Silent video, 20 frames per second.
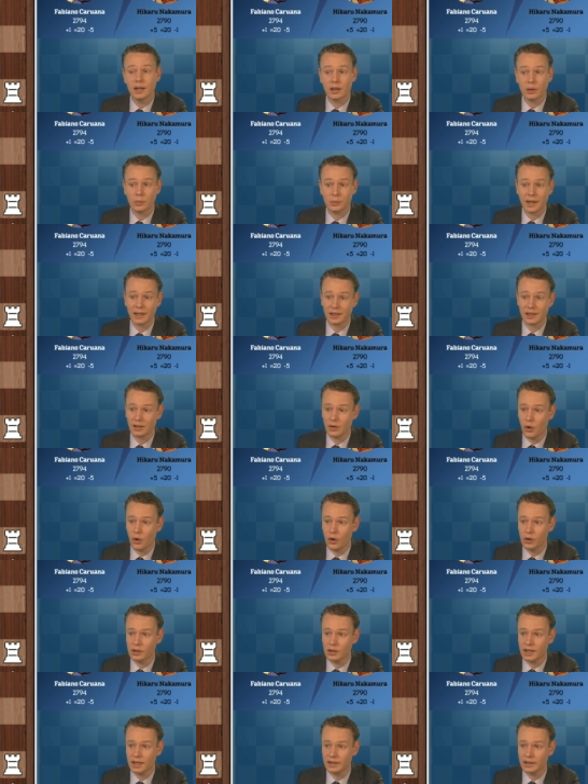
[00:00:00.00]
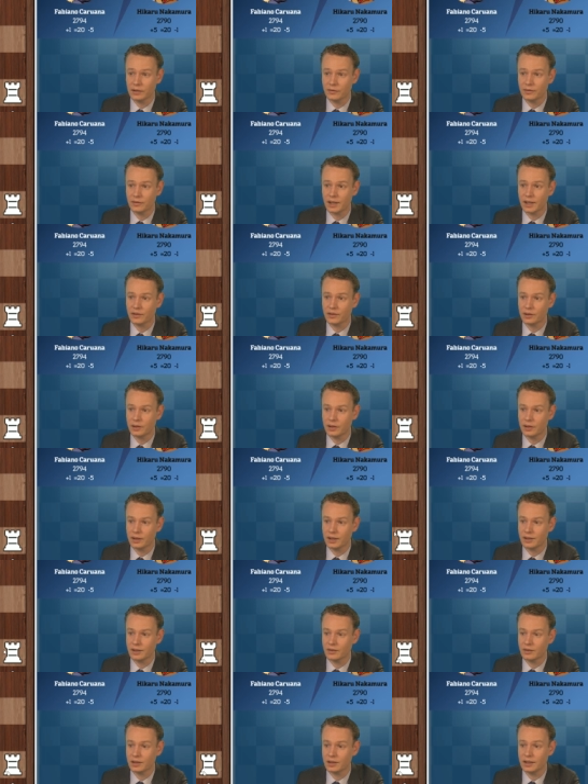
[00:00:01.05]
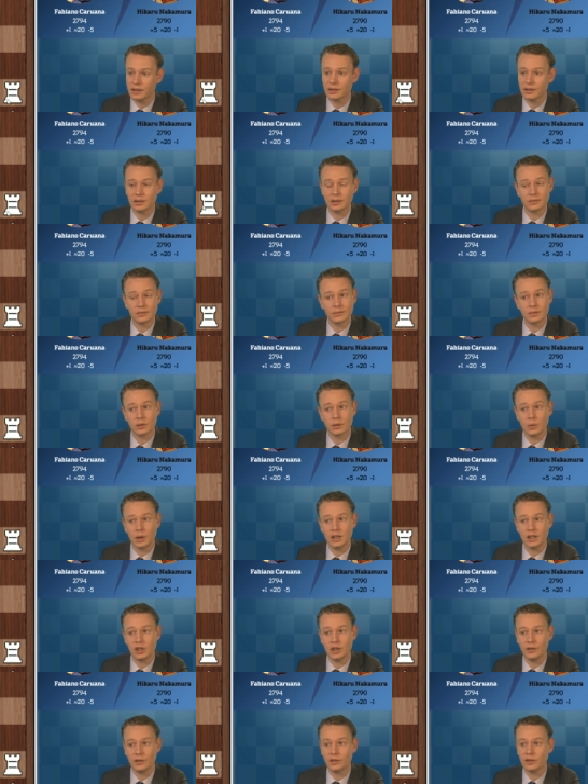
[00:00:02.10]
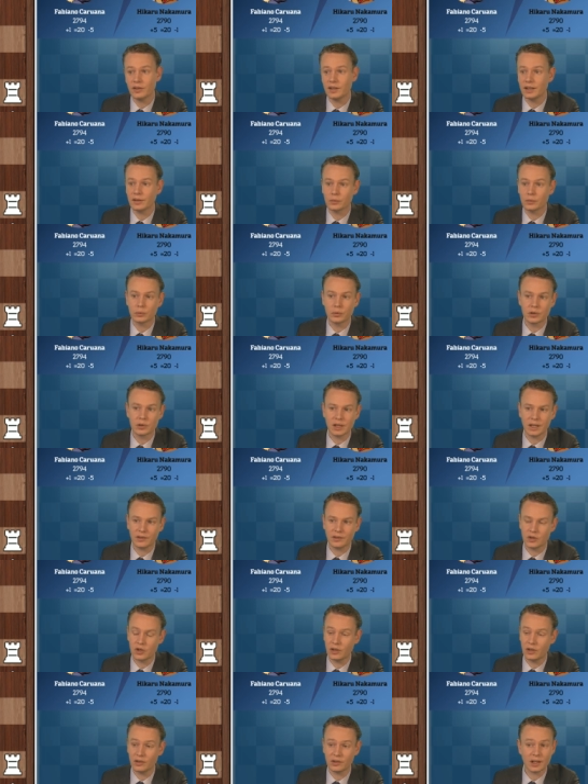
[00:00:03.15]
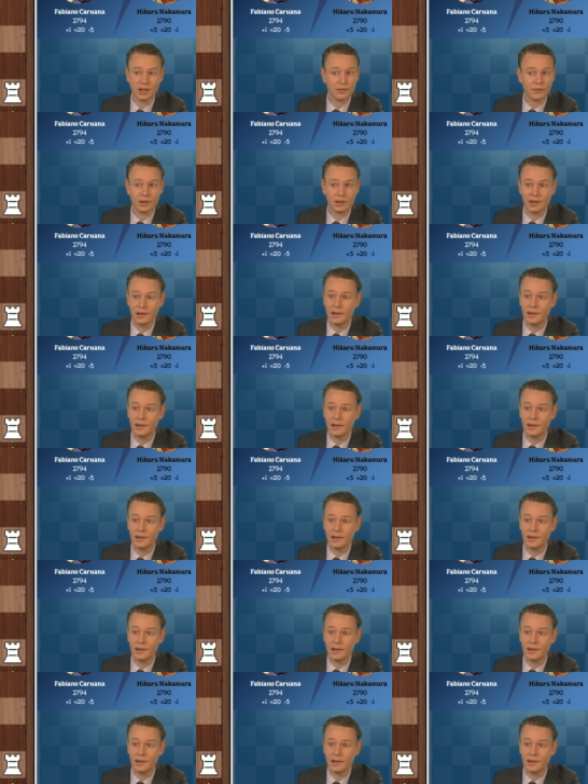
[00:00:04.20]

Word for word: threatening all kinds of nasty things like queen g6, rook takes g7.